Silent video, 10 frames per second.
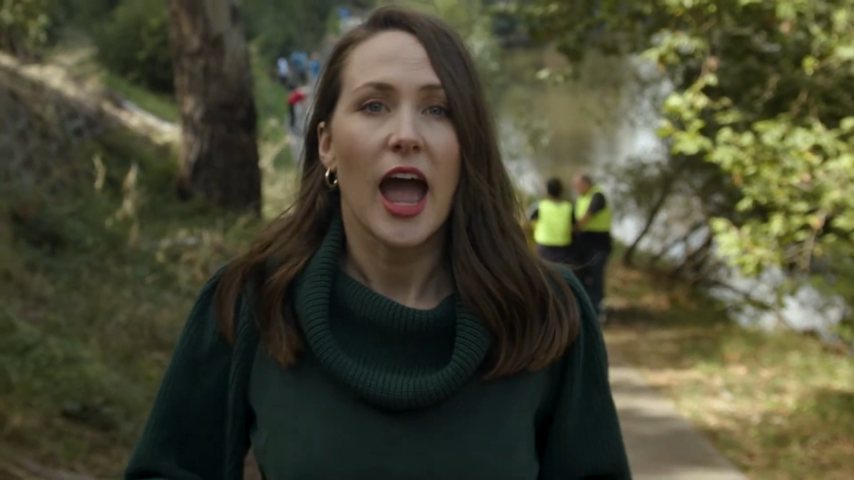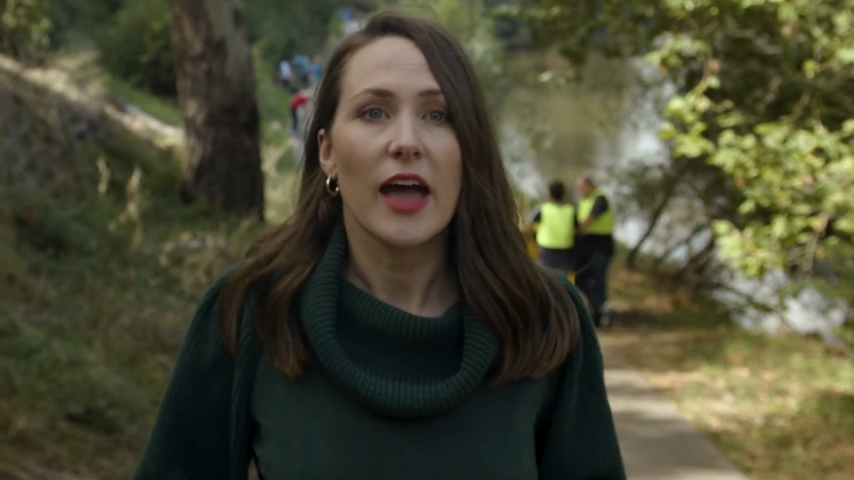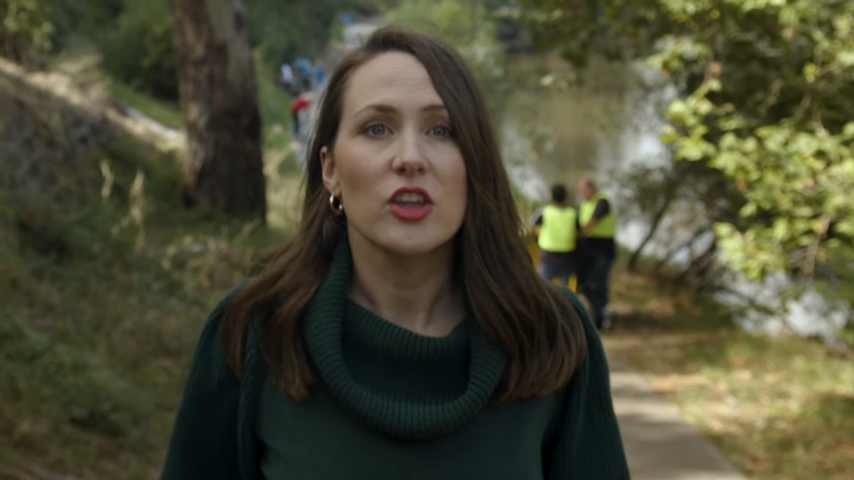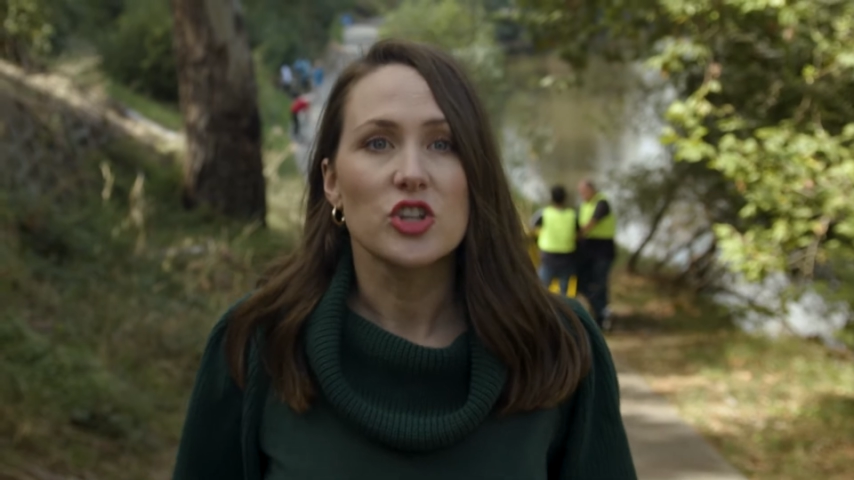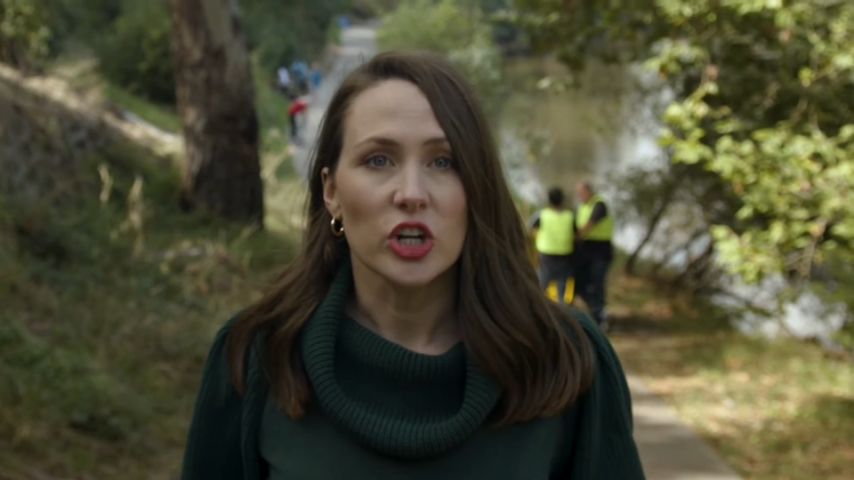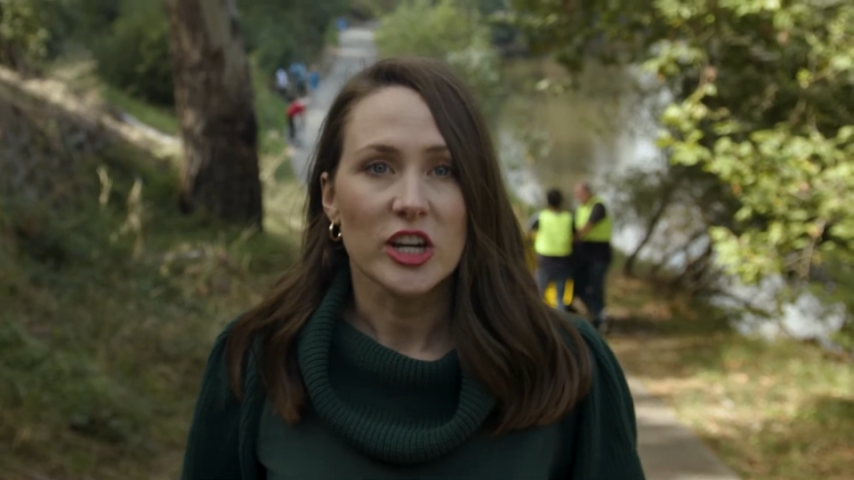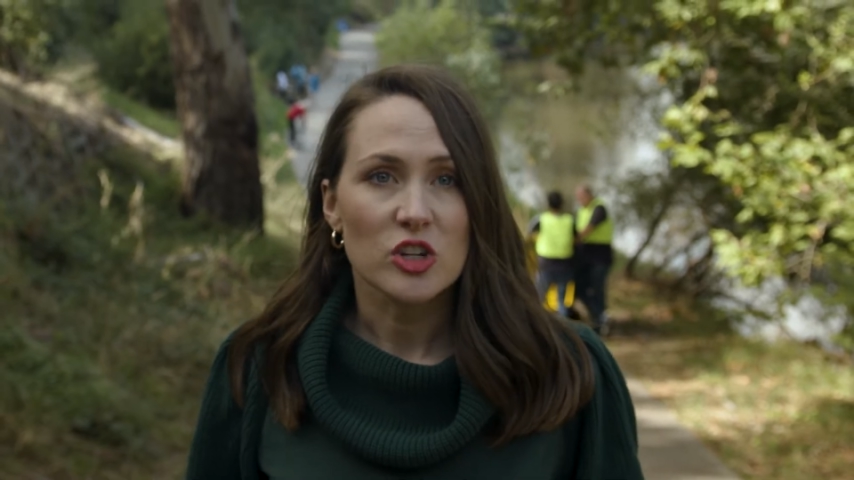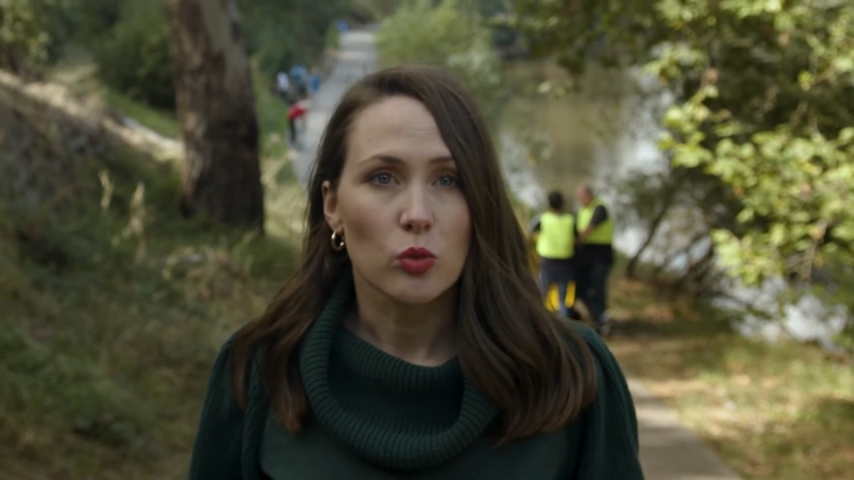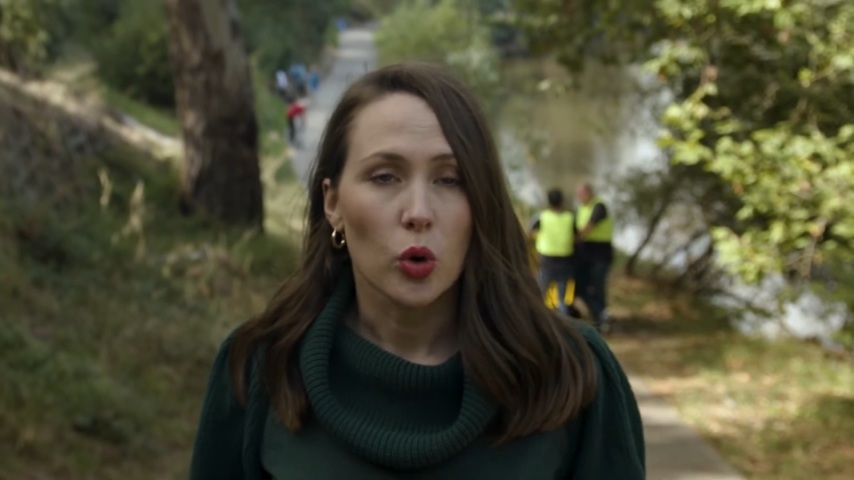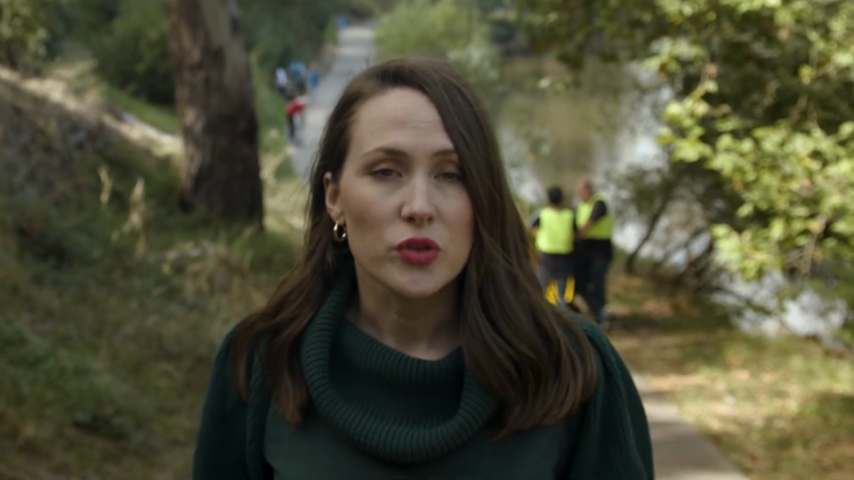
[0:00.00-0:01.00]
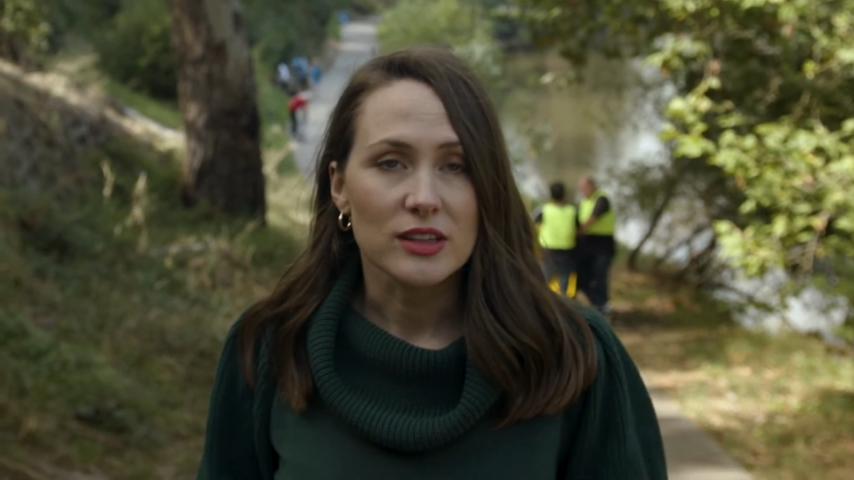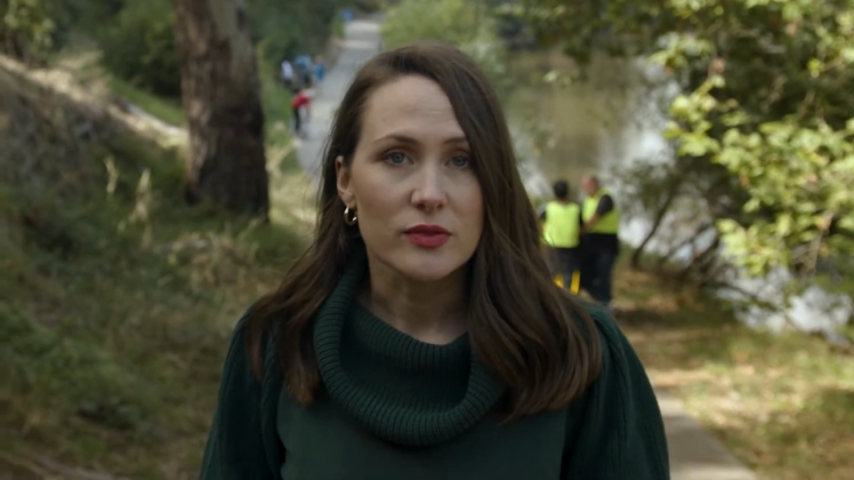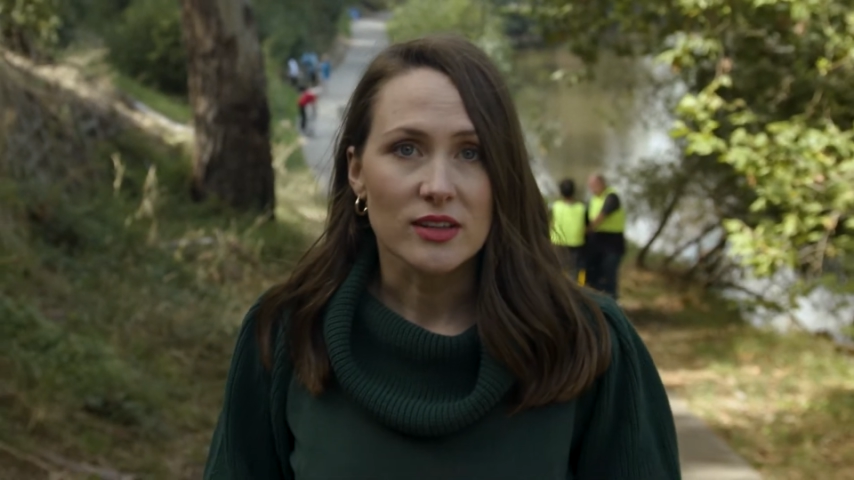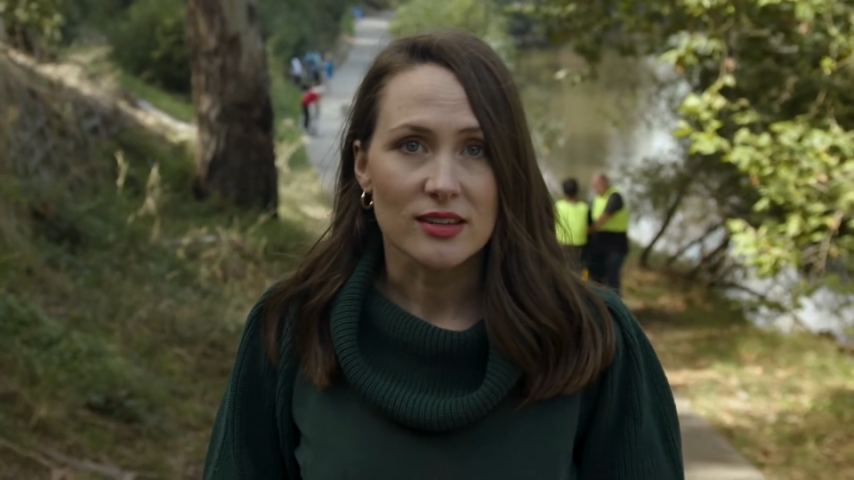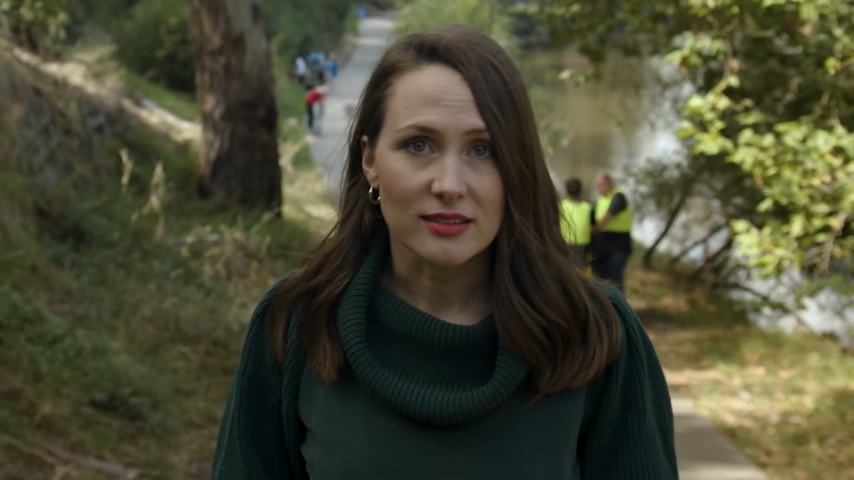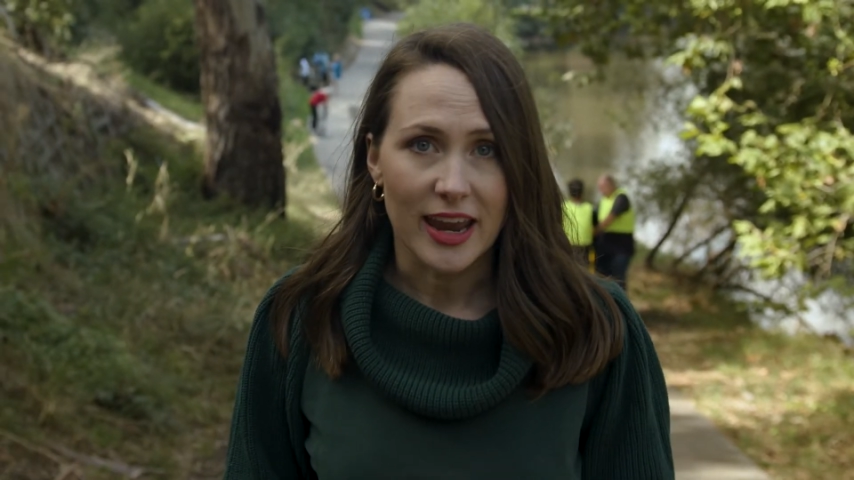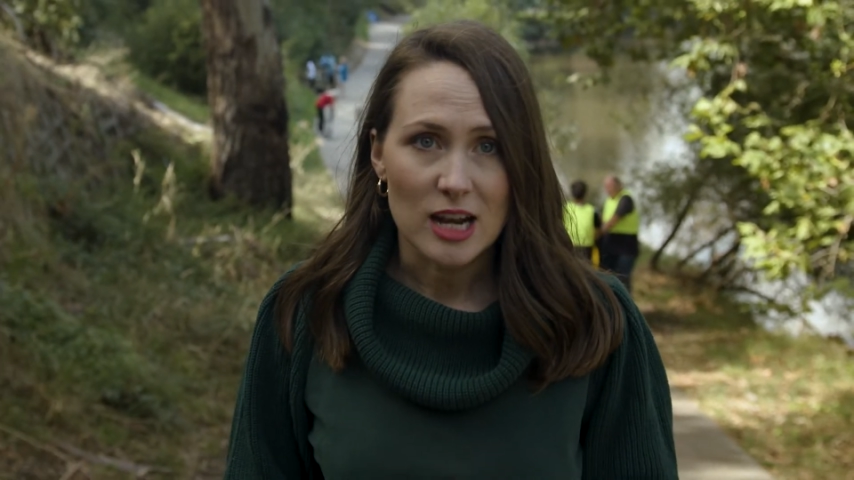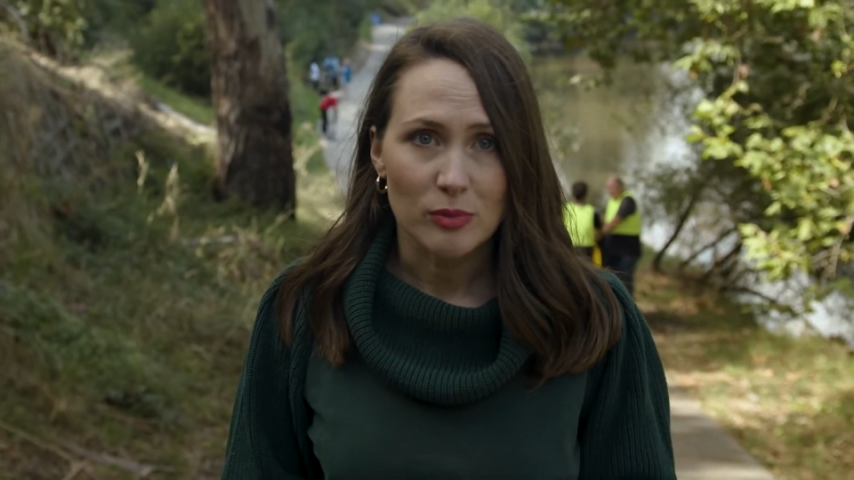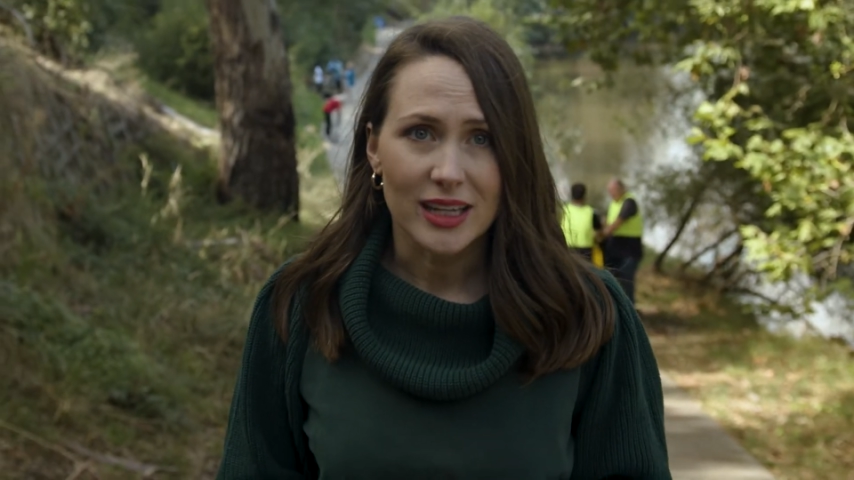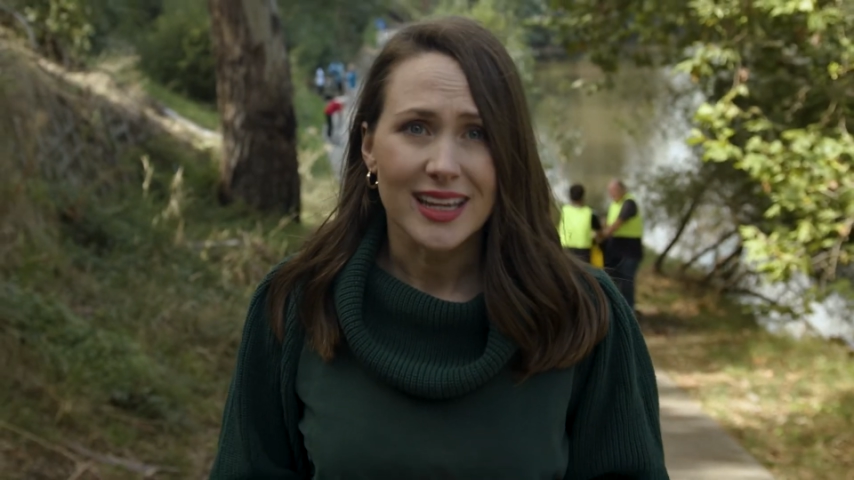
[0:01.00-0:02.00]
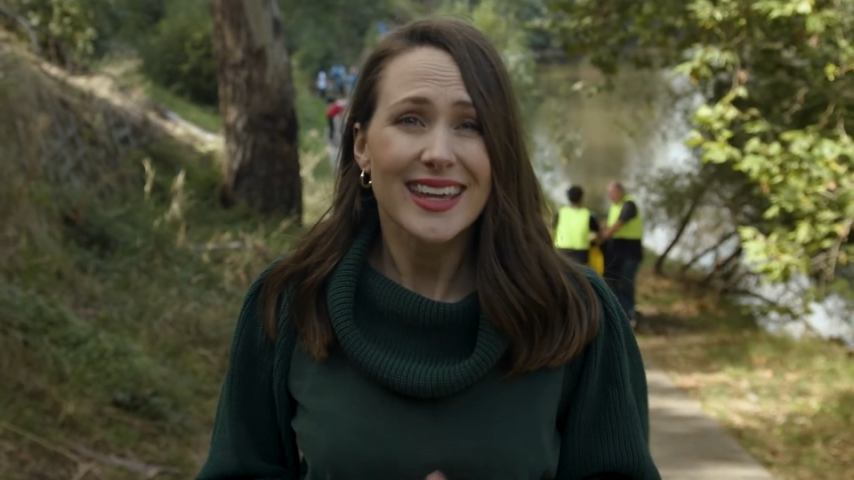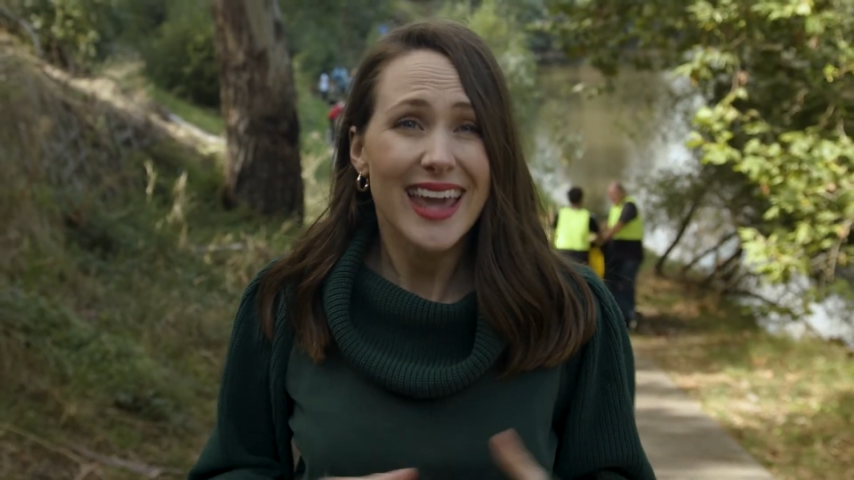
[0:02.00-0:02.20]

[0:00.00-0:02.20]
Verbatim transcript: and the journey towards living sustainably